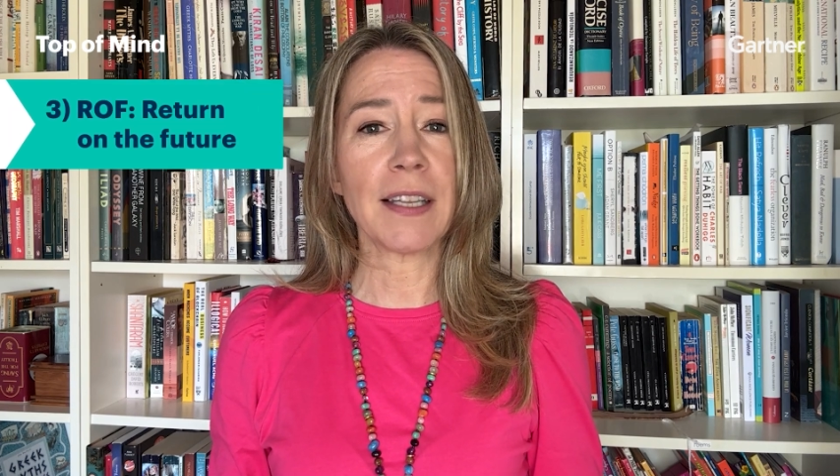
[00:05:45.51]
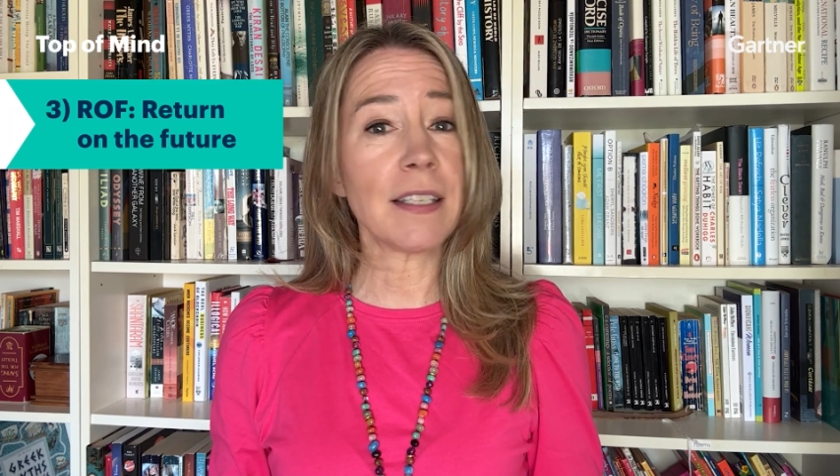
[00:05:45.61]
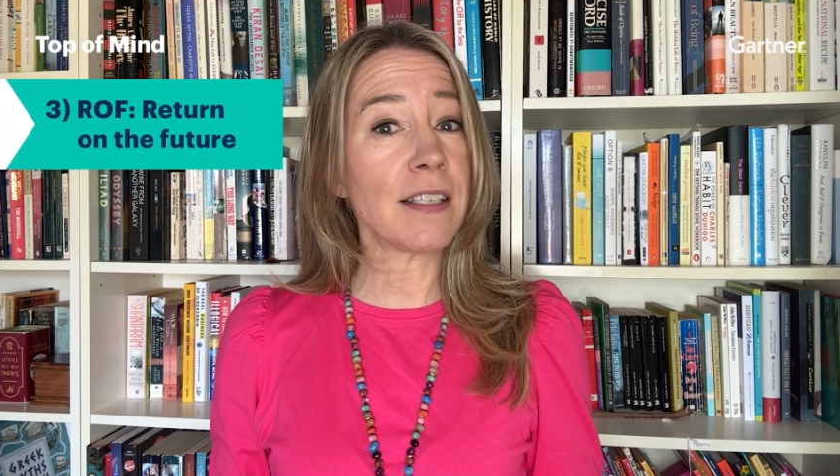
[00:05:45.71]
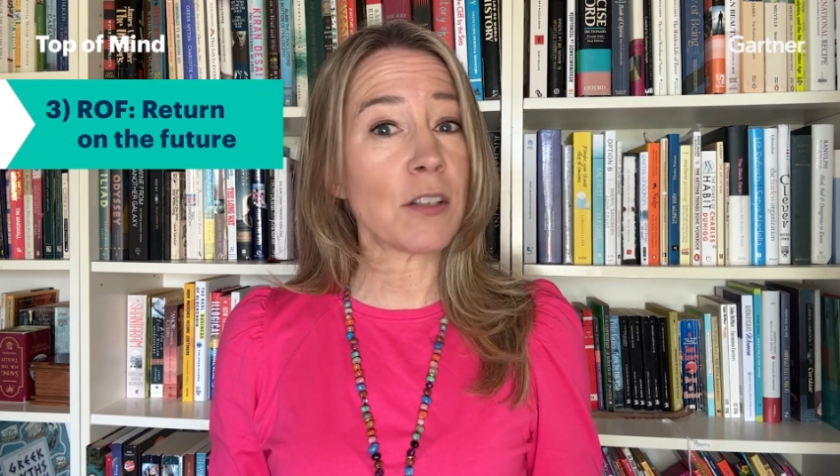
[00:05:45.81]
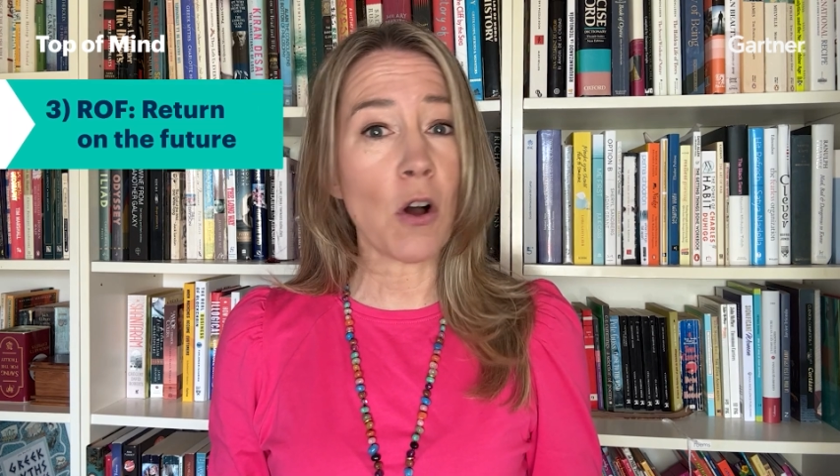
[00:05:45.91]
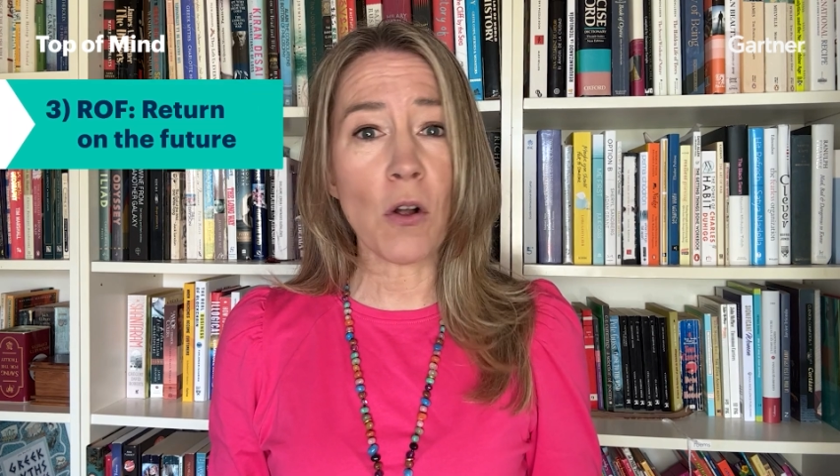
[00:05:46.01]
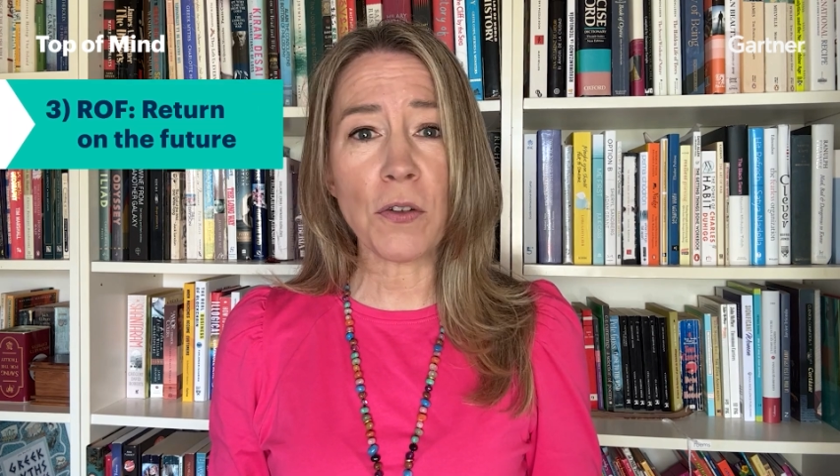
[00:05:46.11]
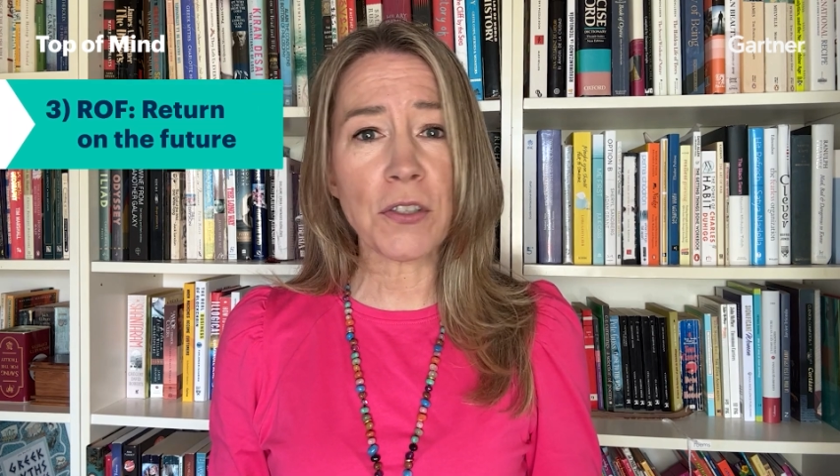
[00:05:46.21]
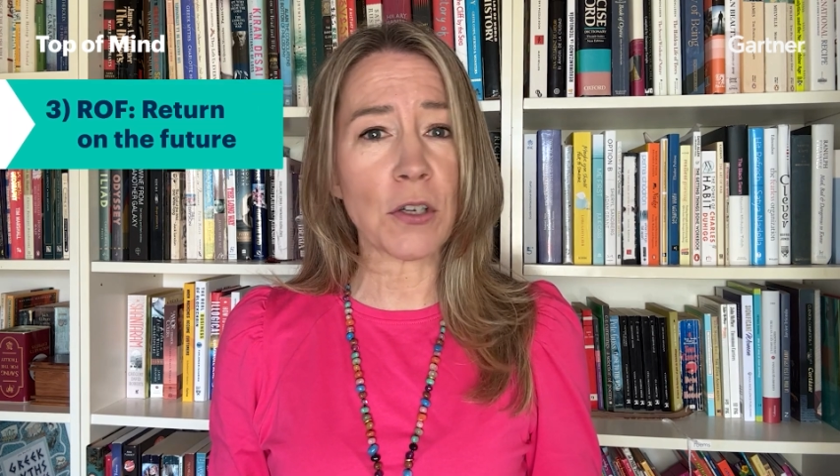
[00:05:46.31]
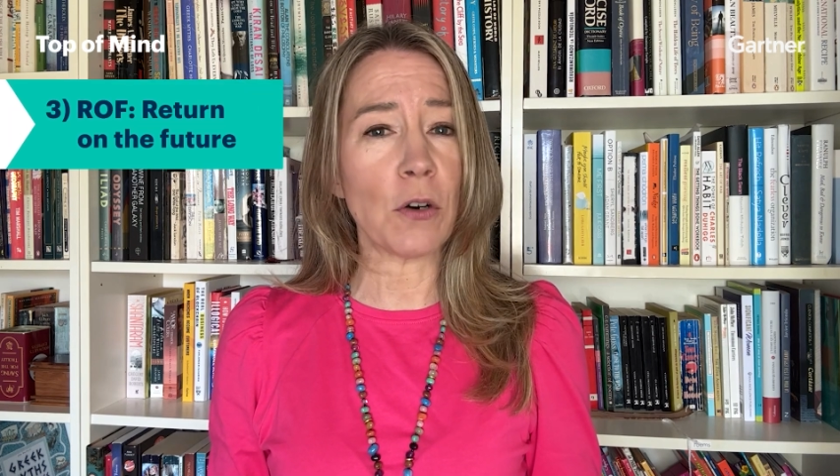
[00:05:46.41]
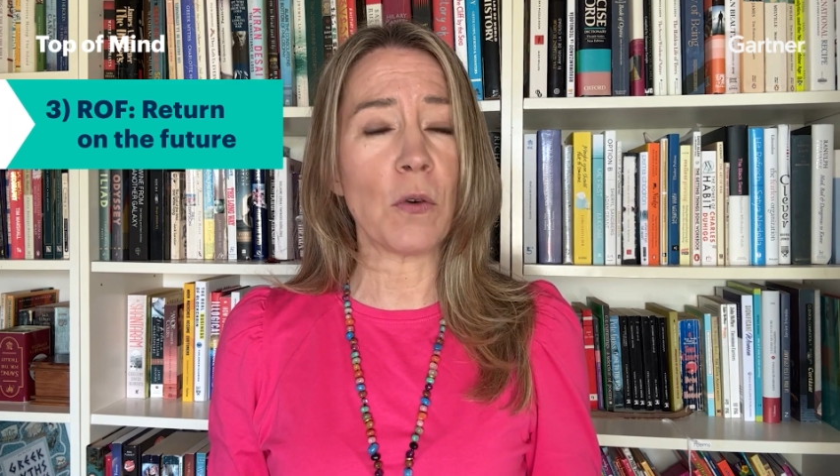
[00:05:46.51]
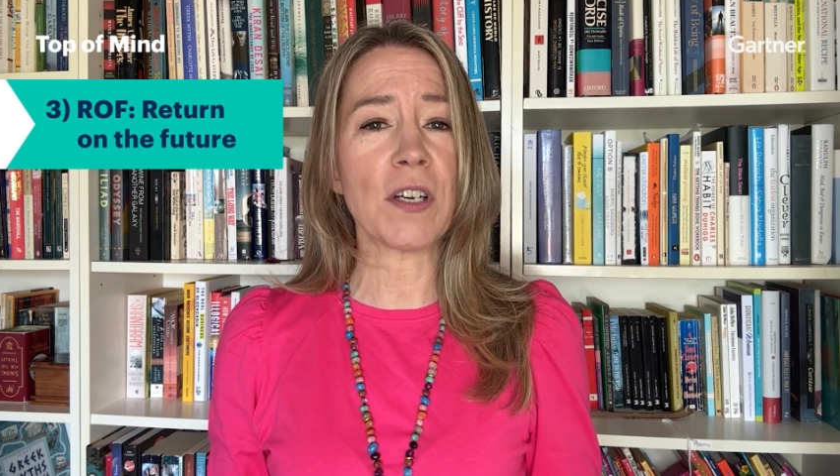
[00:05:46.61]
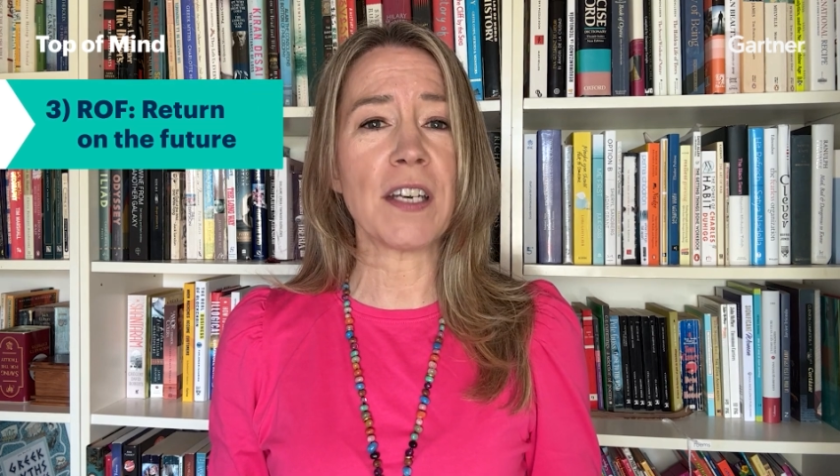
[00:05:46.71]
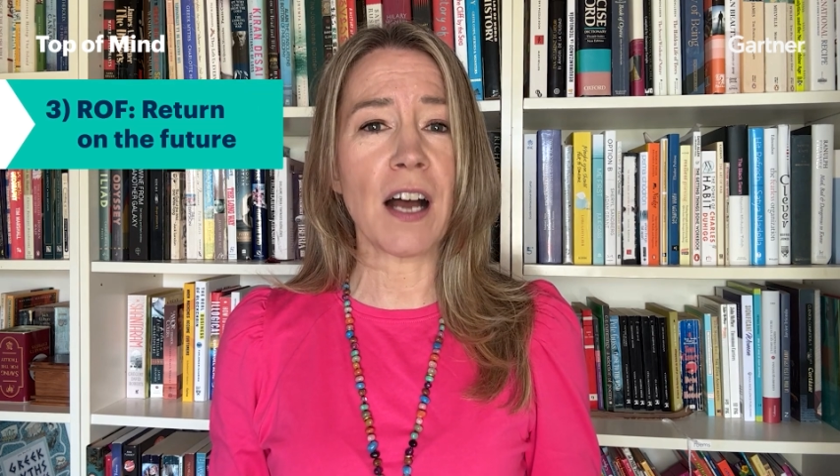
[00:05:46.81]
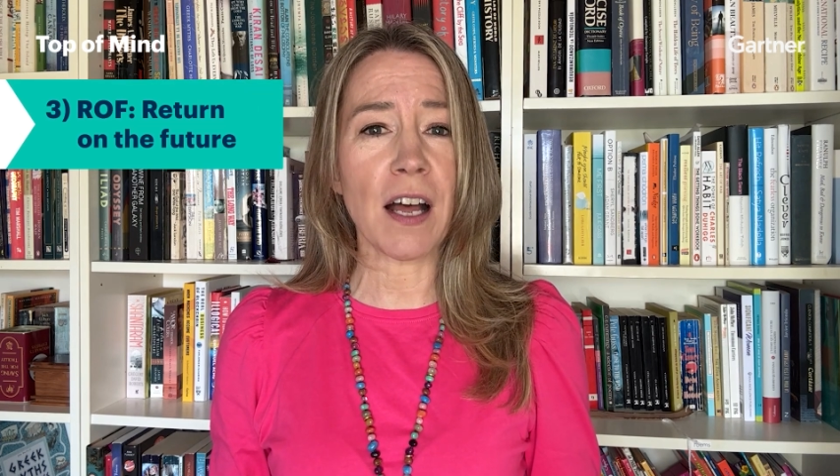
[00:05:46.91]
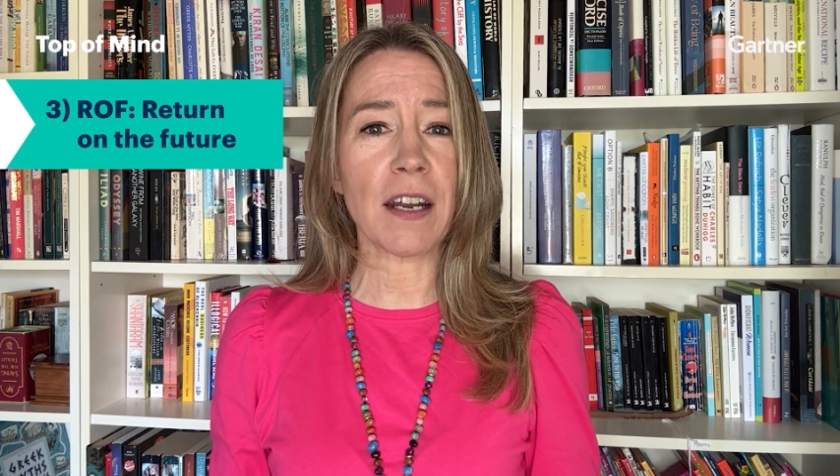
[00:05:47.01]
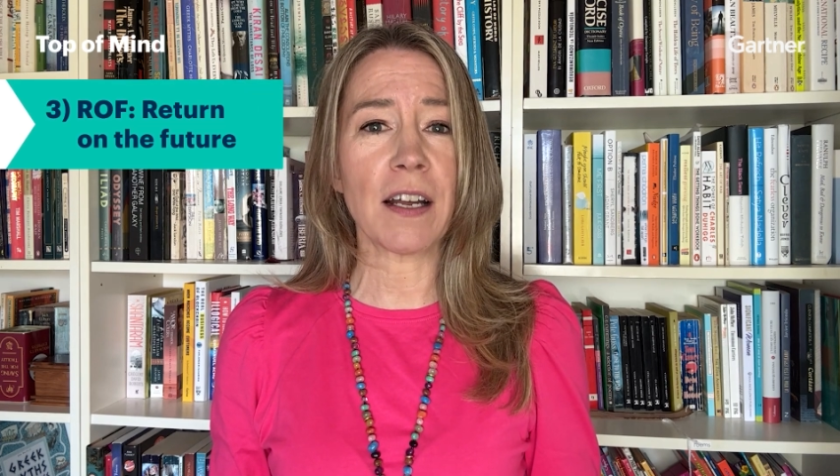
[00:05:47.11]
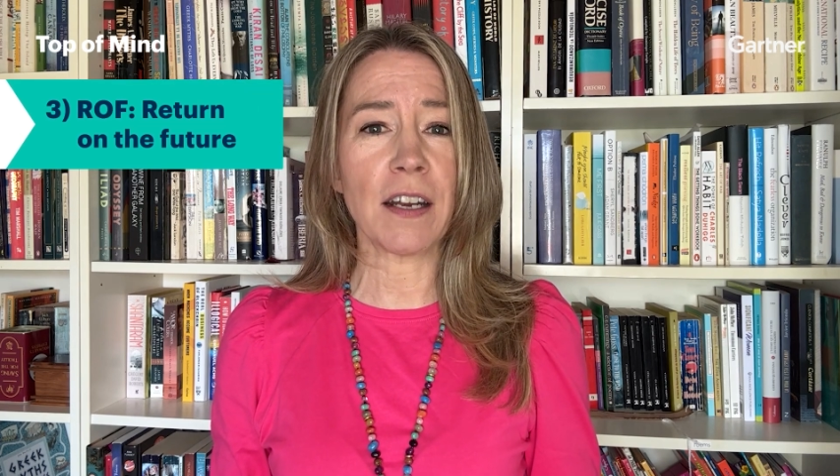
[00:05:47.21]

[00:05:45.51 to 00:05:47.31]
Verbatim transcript: This is also not